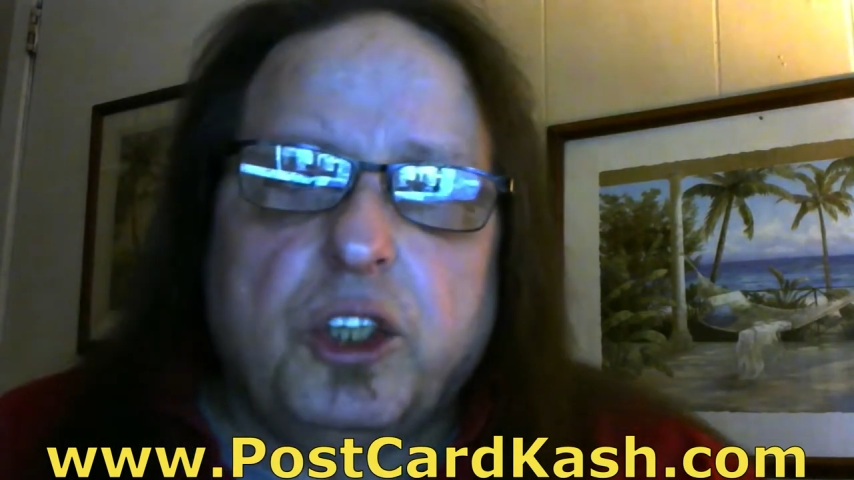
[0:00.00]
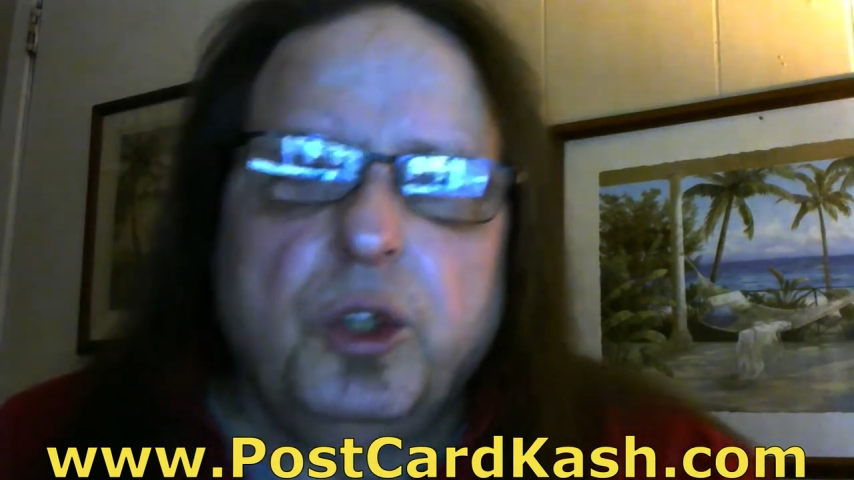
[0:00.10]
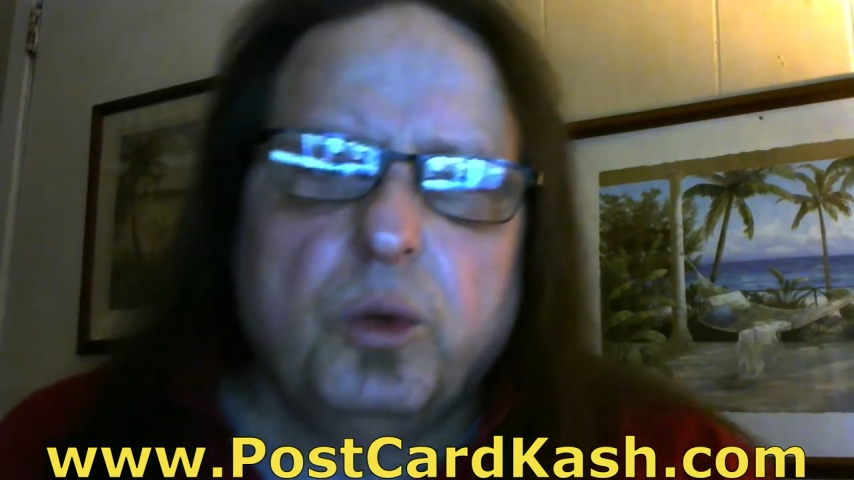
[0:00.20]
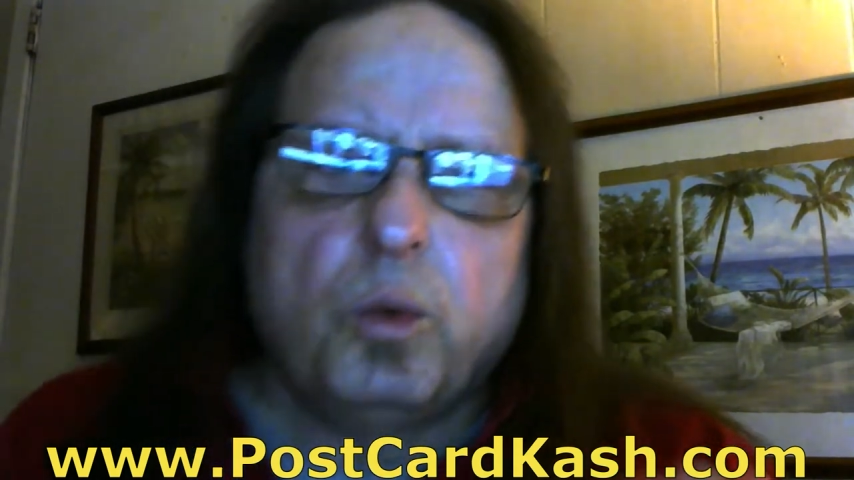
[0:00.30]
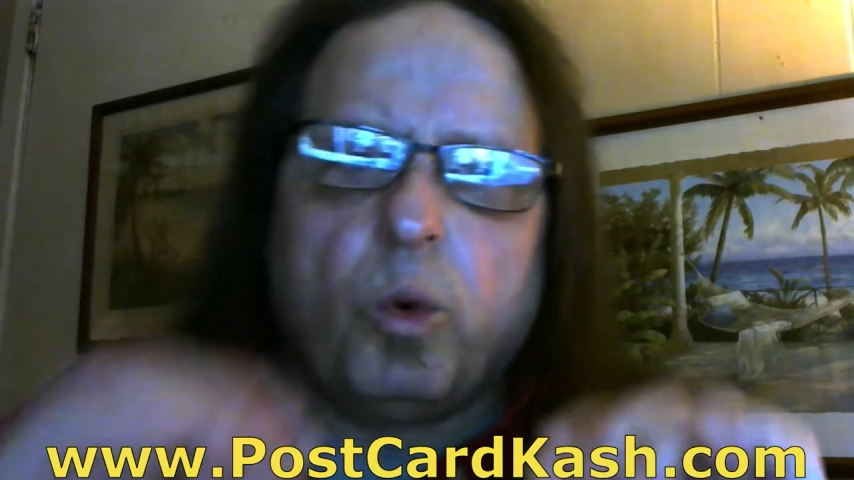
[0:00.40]
to
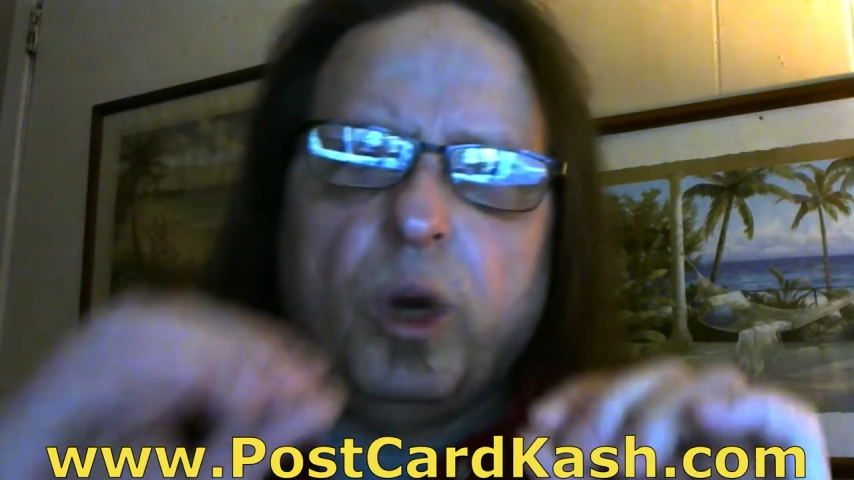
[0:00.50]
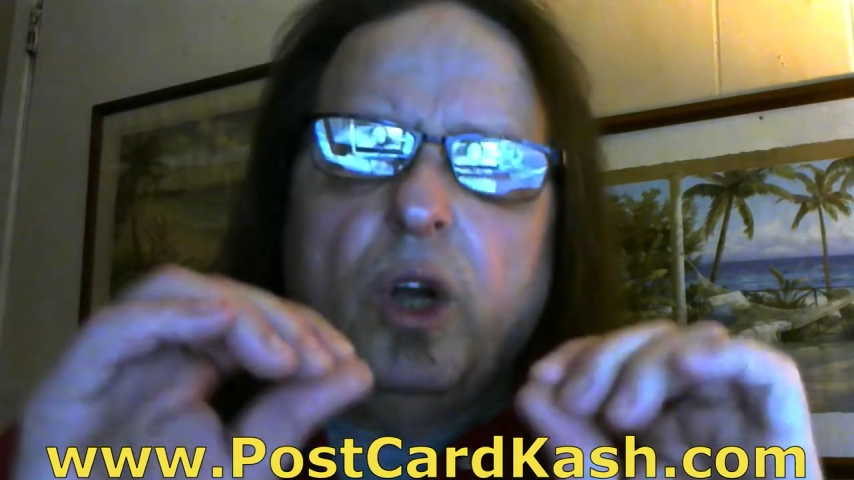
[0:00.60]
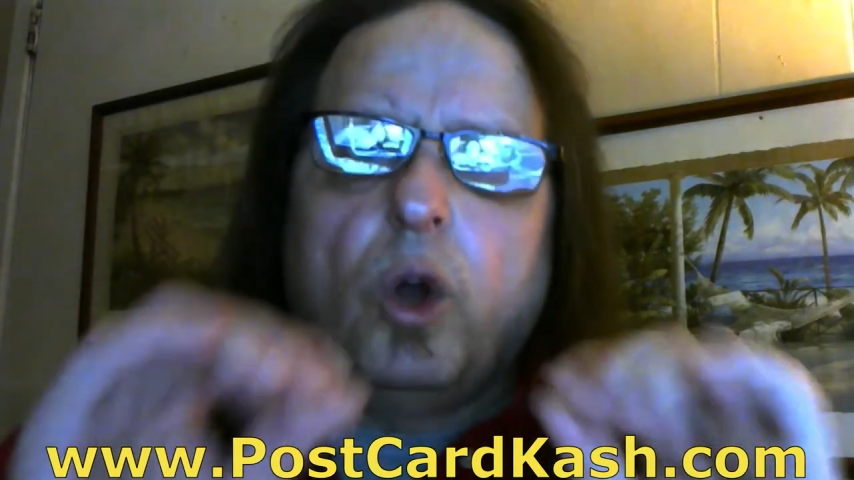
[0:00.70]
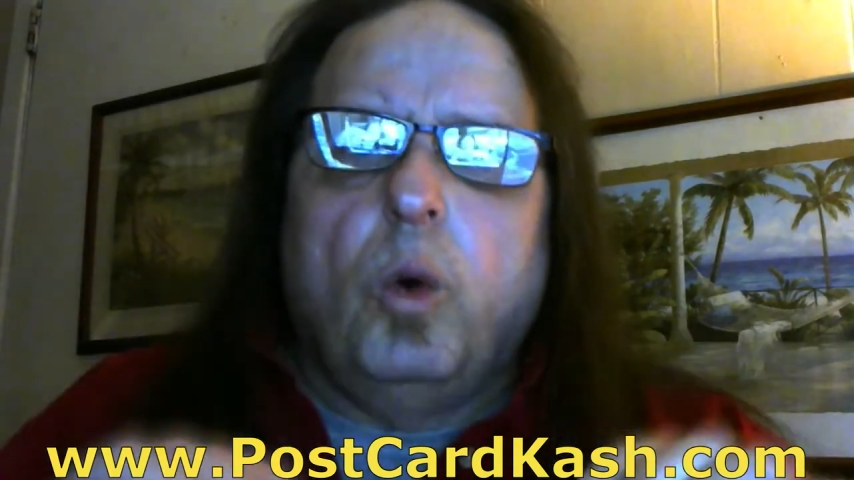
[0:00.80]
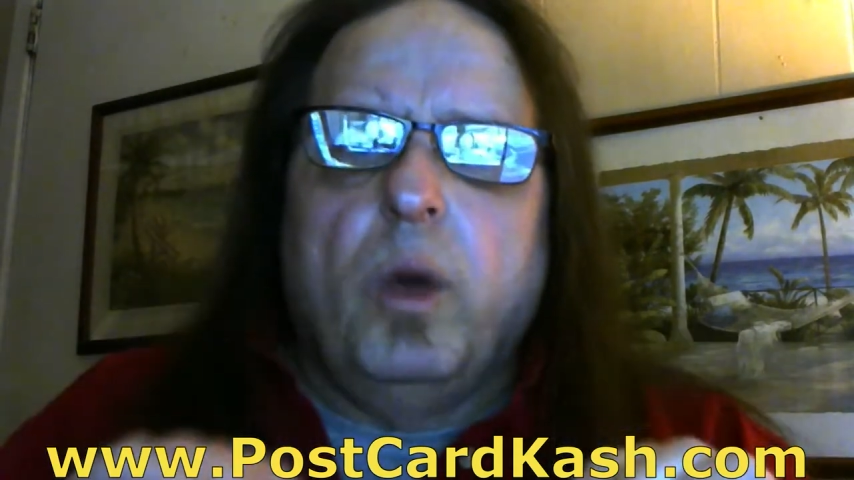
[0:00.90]
you
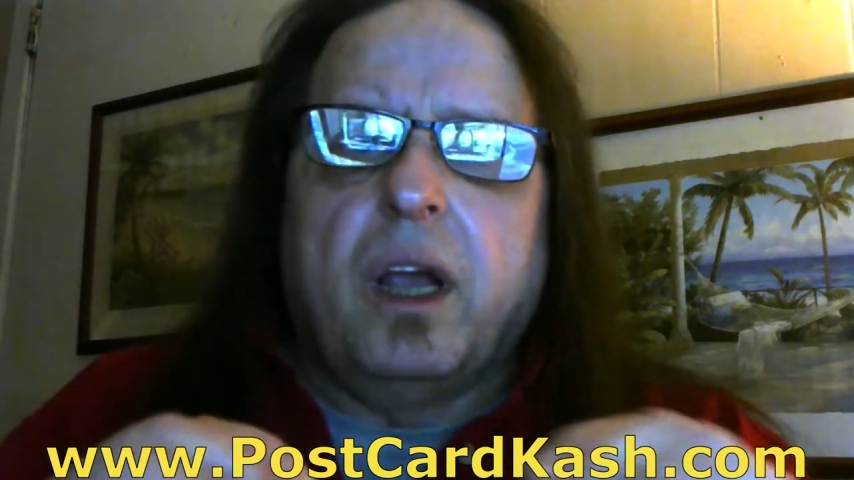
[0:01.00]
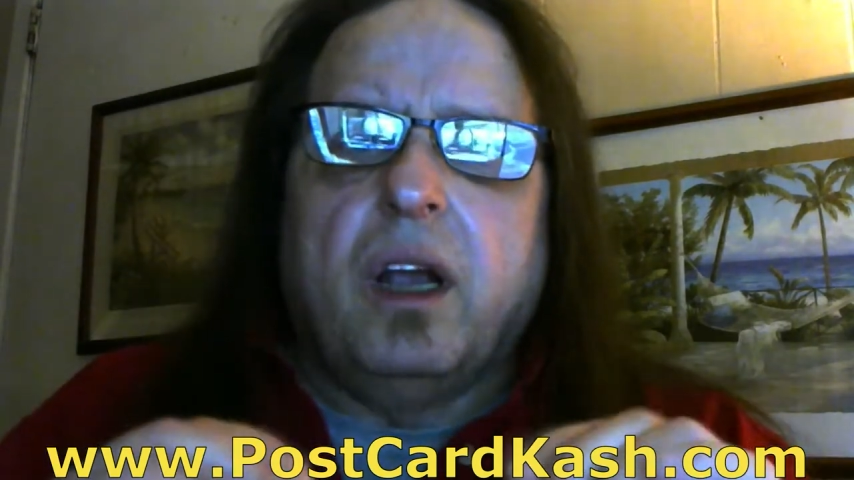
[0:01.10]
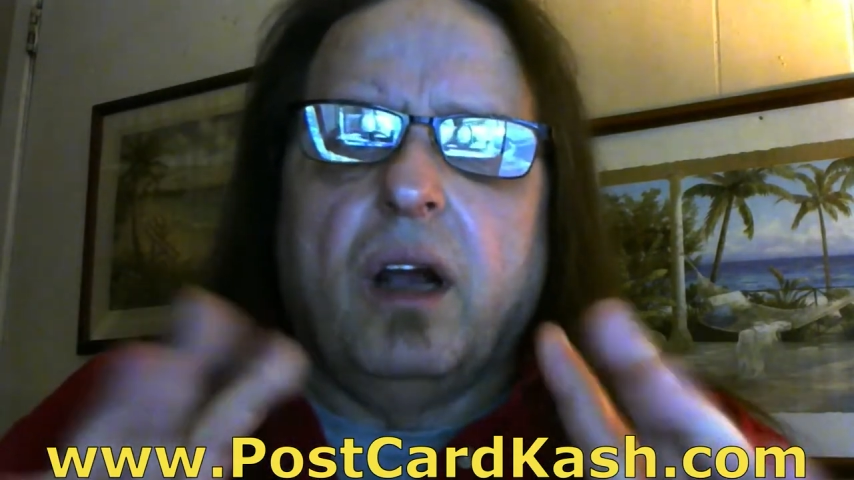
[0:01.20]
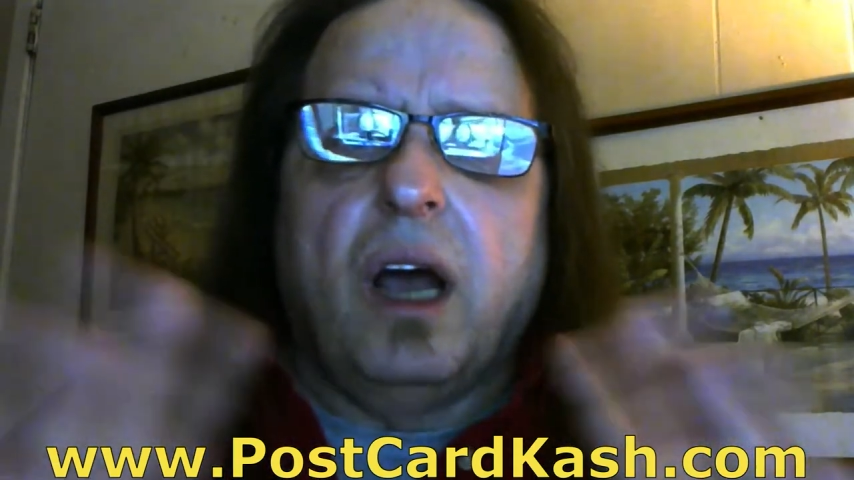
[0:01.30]
real quick here.